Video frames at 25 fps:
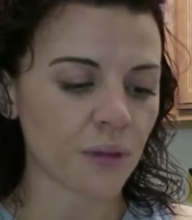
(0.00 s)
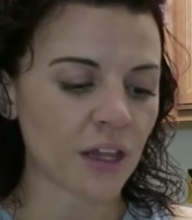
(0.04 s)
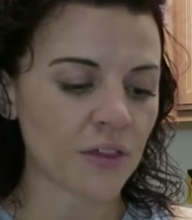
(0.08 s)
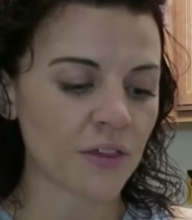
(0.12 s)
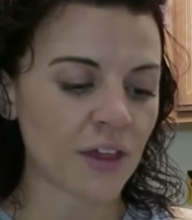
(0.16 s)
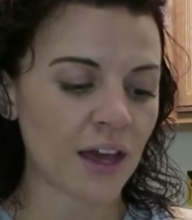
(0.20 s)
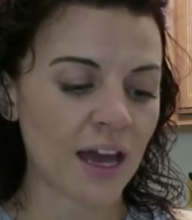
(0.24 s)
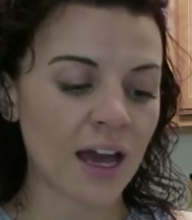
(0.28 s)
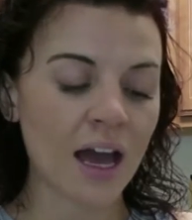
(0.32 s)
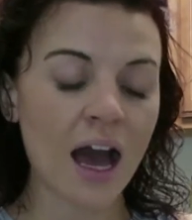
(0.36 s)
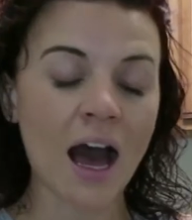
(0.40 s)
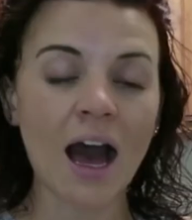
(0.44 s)

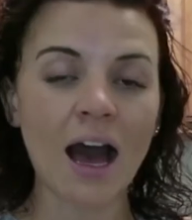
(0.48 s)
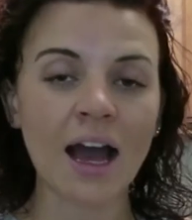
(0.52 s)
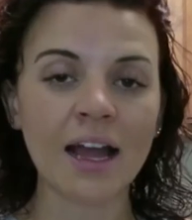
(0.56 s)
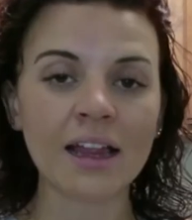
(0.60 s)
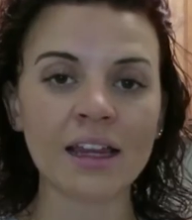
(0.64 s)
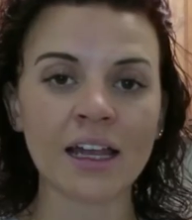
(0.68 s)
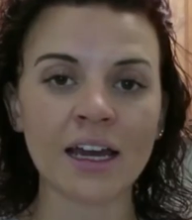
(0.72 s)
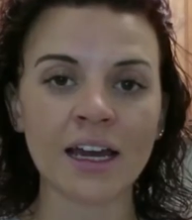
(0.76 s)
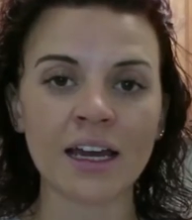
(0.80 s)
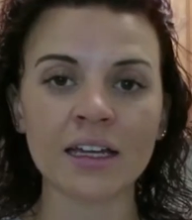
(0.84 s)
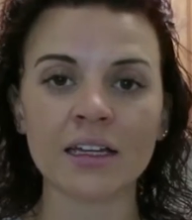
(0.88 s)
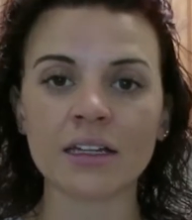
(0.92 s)
They
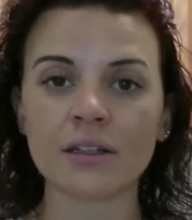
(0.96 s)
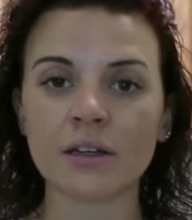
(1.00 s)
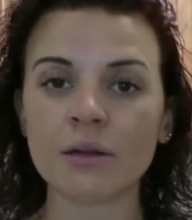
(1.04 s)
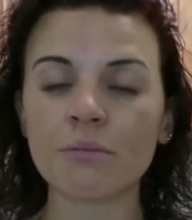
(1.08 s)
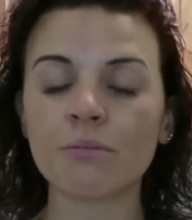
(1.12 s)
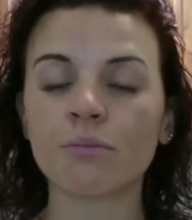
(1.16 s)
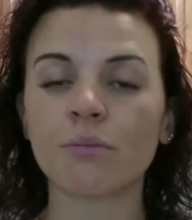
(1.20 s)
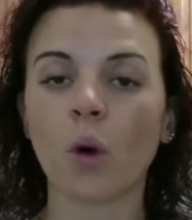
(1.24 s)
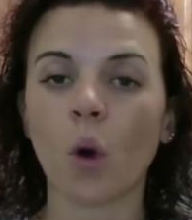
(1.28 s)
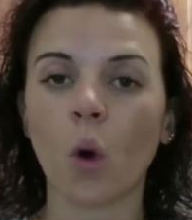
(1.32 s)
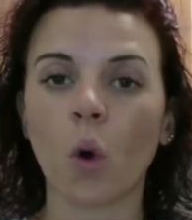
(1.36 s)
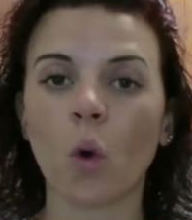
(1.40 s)
highlight
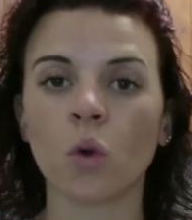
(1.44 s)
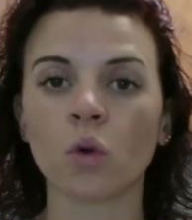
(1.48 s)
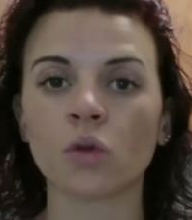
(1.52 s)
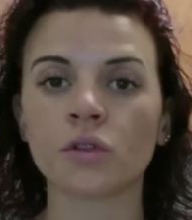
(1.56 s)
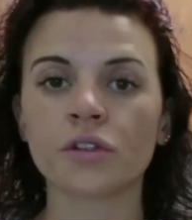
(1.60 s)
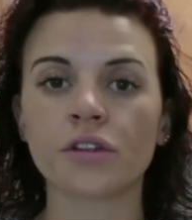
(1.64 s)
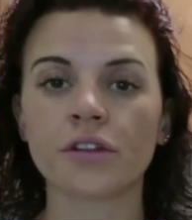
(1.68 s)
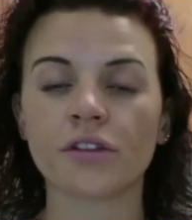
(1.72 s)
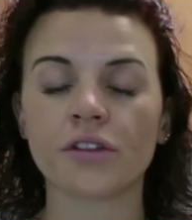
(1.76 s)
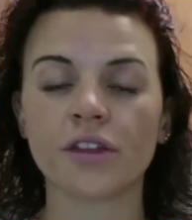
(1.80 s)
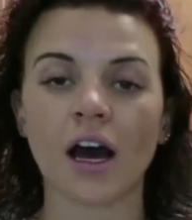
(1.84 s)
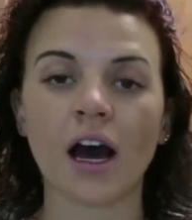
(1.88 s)
in
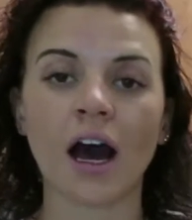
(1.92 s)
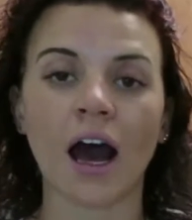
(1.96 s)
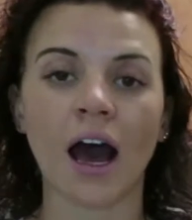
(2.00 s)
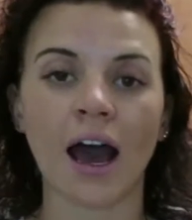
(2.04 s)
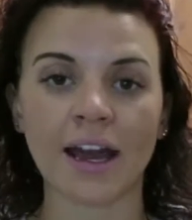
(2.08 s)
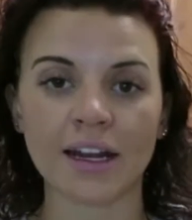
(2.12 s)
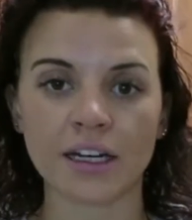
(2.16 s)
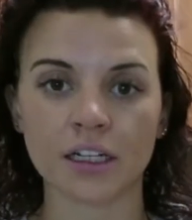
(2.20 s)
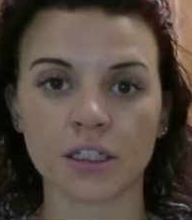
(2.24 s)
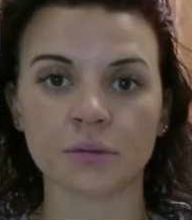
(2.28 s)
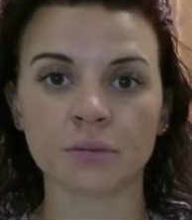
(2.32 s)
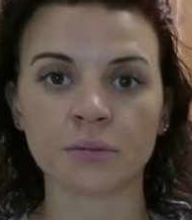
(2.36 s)
bold the
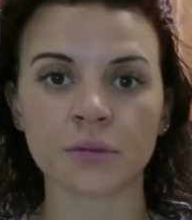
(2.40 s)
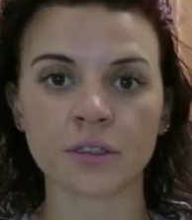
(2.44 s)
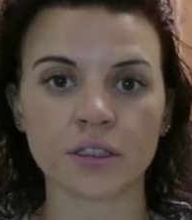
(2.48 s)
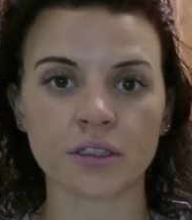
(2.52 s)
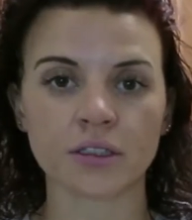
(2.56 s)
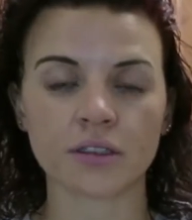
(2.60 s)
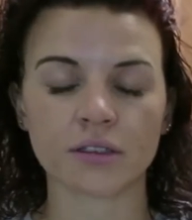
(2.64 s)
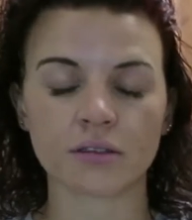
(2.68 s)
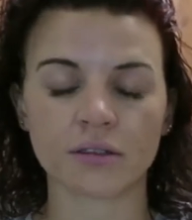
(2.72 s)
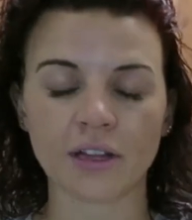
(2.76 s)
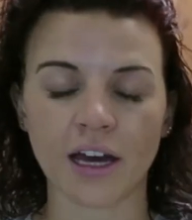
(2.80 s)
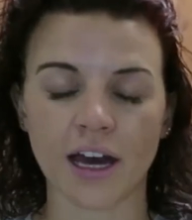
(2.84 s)

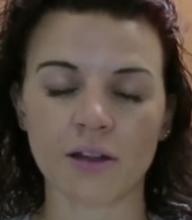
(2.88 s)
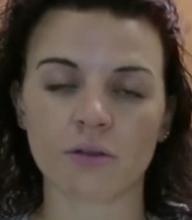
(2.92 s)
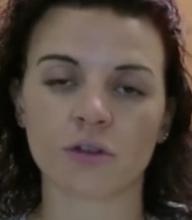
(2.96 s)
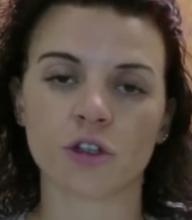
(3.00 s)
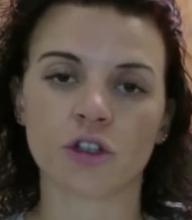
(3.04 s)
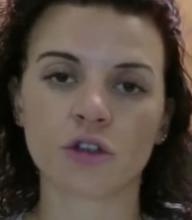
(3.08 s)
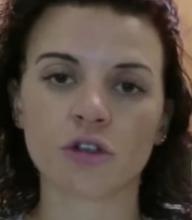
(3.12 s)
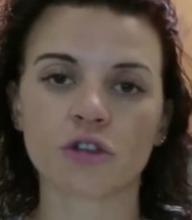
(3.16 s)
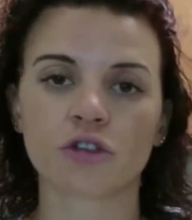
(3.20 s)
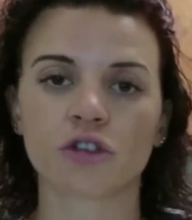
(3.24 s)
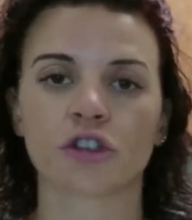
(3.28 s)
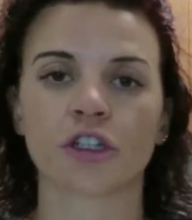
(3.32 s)
items, that the
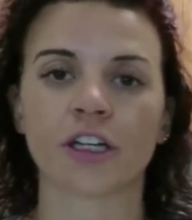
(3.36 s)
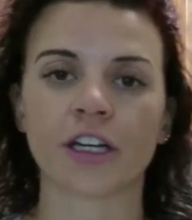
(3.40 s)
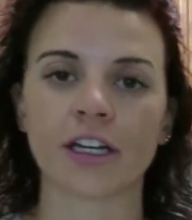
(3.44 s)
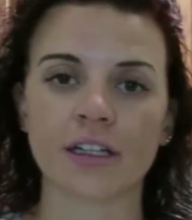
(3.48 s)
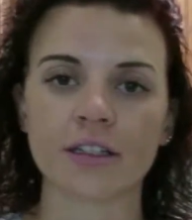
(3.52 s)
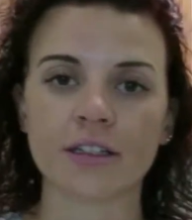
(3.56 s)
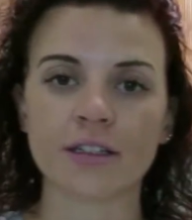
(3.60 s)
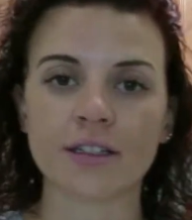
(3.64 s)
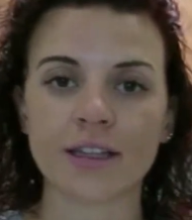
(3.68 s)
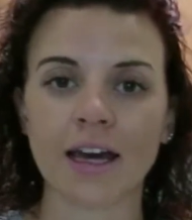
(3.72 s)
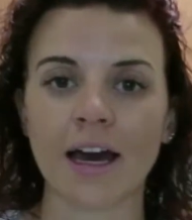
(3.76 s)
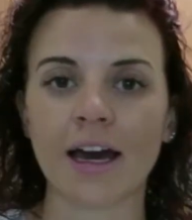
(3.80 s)

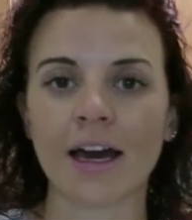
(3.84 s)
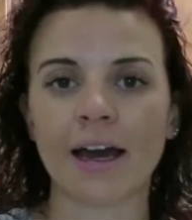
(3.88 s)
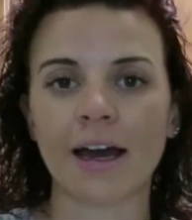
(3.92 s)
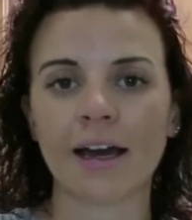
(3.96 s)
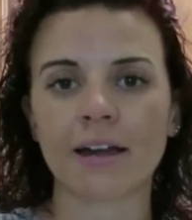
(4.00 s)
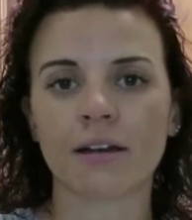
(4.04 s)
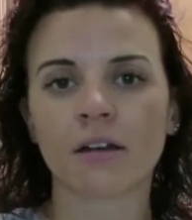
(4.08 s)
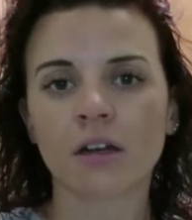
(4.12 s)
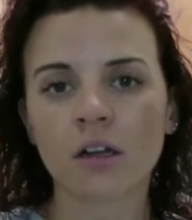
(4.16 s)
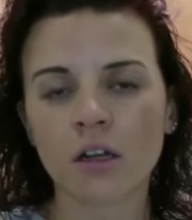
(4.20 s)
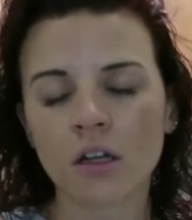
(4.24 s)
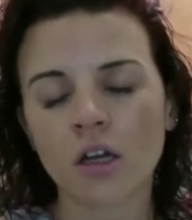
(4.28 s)
nutrients
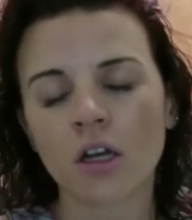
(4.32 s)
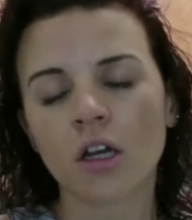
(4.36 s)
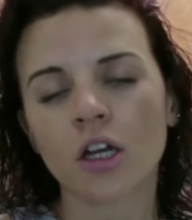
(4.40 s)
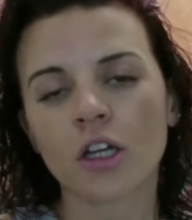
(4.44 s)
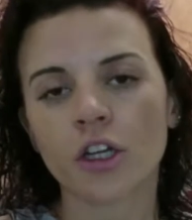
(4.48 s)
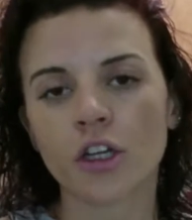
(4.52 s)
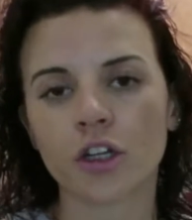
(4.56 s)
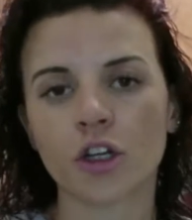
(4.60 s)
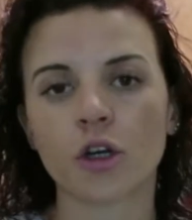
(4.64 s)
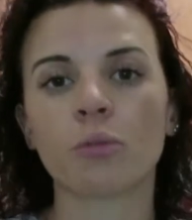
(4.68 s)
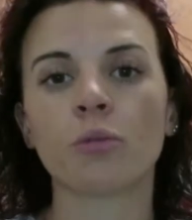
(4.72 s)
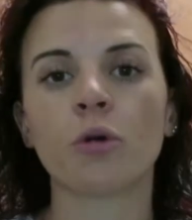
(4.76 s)
that
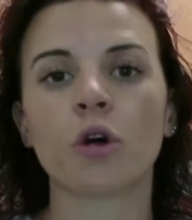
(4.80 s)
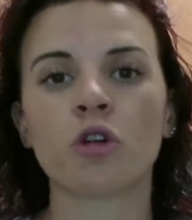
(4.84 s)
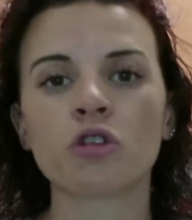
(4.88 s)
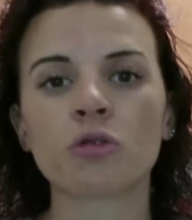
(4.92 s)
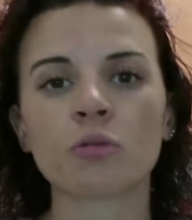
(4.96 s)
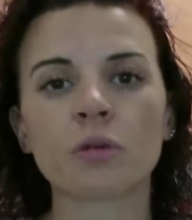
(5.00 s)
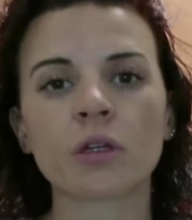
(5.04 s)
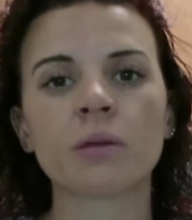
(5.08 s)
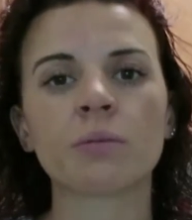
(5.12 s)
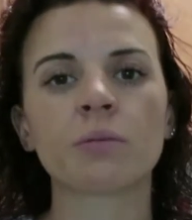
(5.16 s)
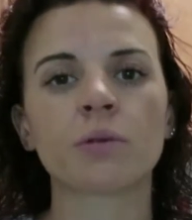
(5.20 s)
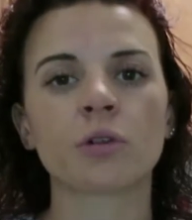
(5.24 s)
you know,
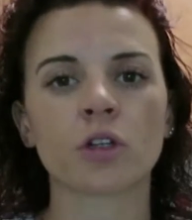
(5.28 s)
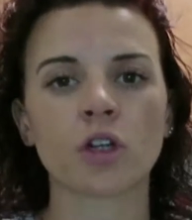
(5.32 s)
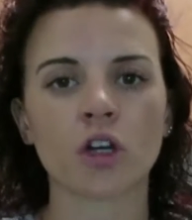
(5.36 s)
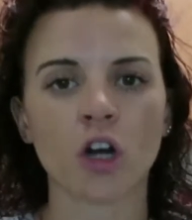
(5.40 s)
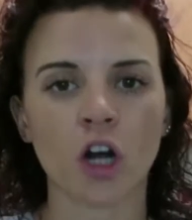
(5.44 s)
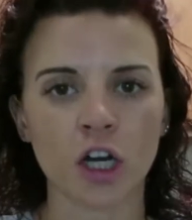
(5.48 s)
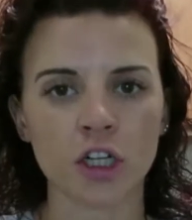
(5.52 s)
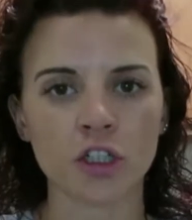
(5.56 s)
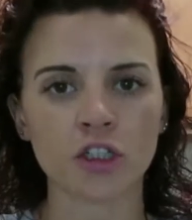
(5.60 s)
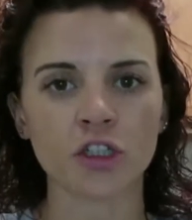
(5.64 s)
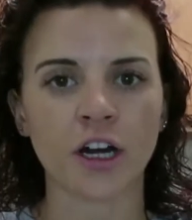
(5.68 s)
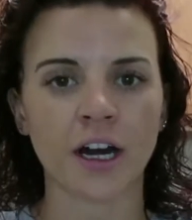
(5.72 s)
most people
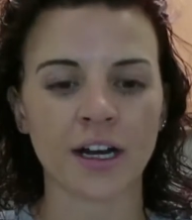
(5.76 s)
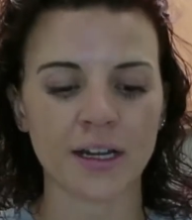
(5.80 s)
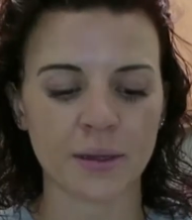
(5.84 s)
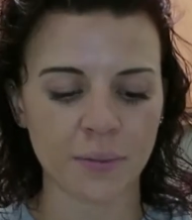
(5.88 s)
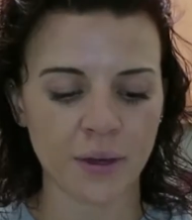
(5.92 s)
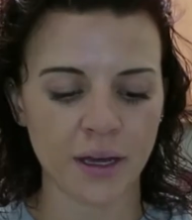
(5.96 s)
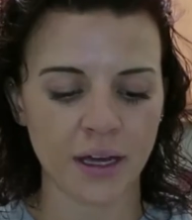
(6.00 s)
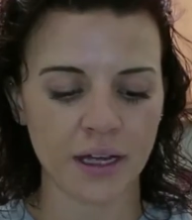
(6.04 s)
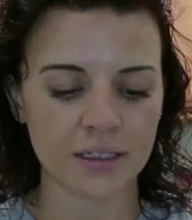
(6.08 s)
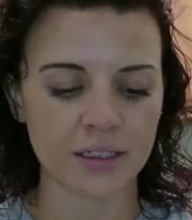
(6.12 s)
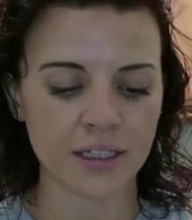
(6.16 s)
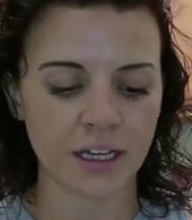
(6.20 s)
are trying to
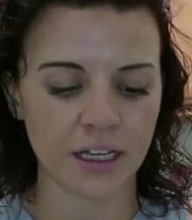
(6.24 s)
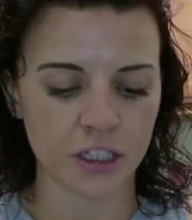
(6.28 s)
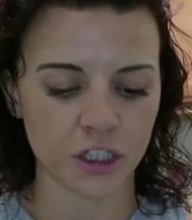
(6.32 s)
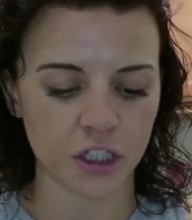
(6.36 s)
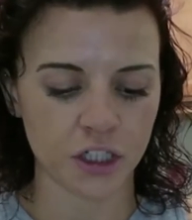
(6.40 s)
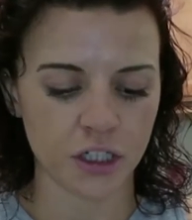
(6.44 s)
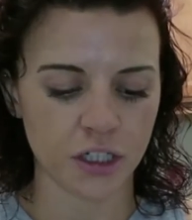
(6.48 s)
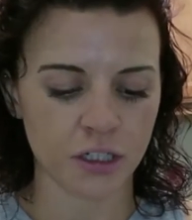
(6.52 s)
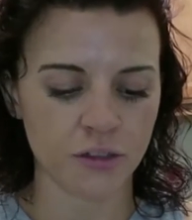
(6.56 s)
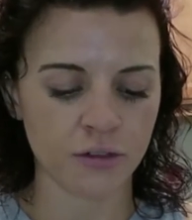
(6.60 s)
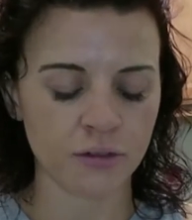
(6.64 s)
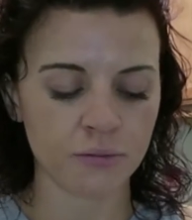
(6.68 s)
pay
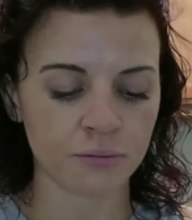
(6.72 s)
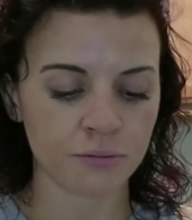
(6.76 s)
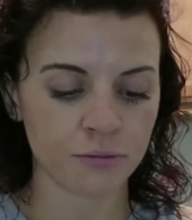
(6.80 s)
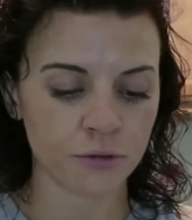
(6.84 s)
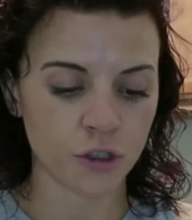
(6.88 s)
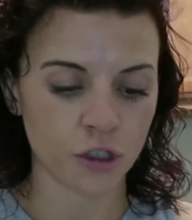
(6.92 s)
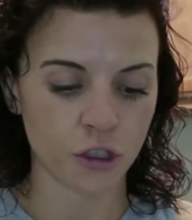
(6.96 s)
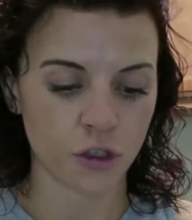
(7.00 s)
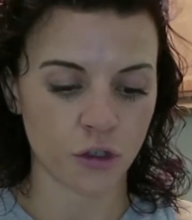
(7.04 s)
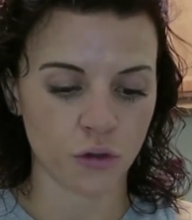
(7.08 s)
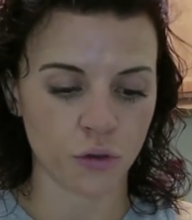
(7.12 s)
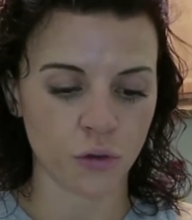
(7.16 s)
attention
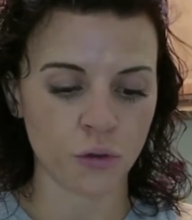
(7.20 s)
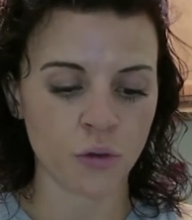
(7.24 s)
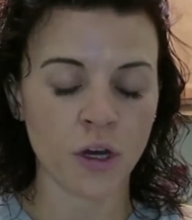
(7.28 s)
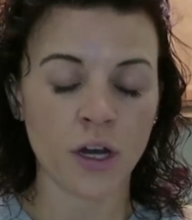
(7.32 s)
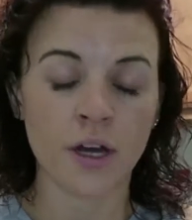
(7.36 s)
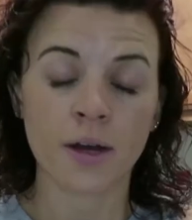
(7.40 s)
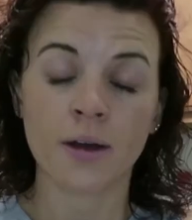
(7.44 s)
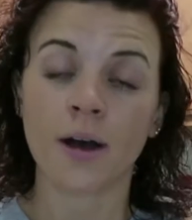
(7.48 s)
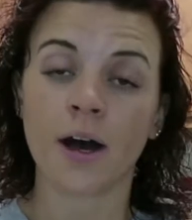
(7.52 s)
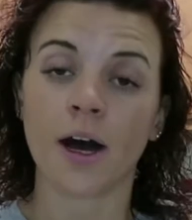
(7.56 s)
to.